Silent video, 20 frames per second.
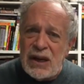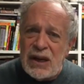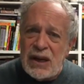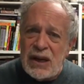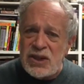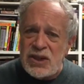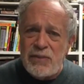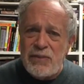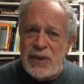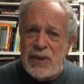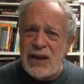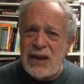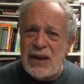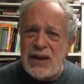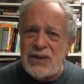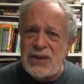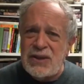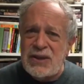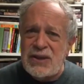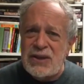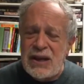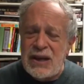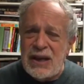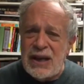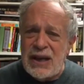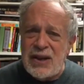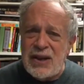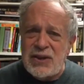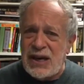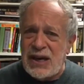submit his
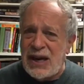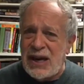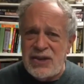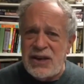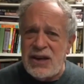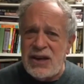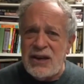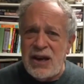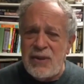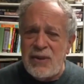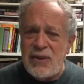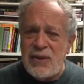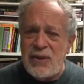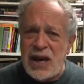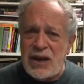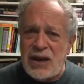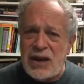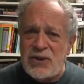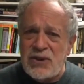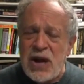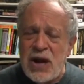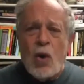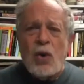income taxes?